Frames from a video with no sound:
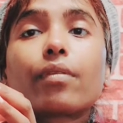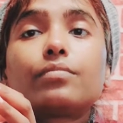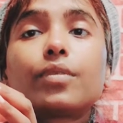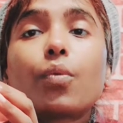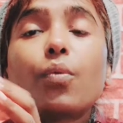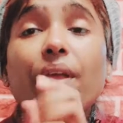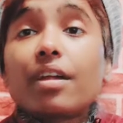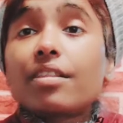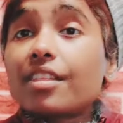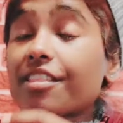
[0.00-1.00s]
where
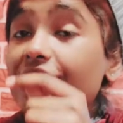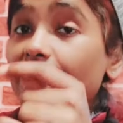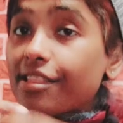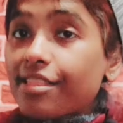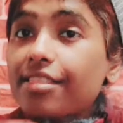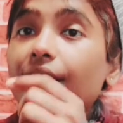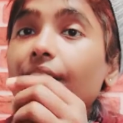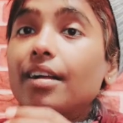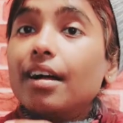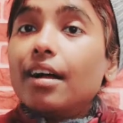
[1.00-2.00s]
the cells,
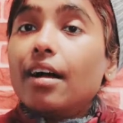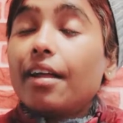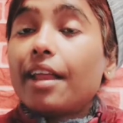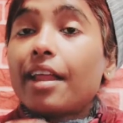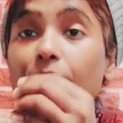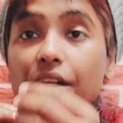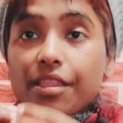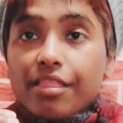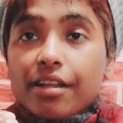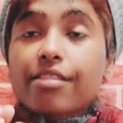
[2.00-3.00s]
red blood
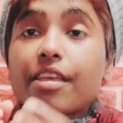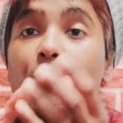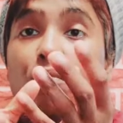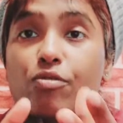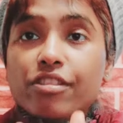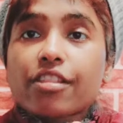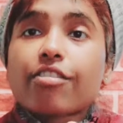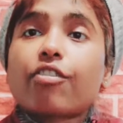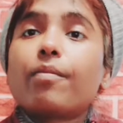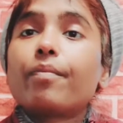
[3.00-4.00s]
cells, immune system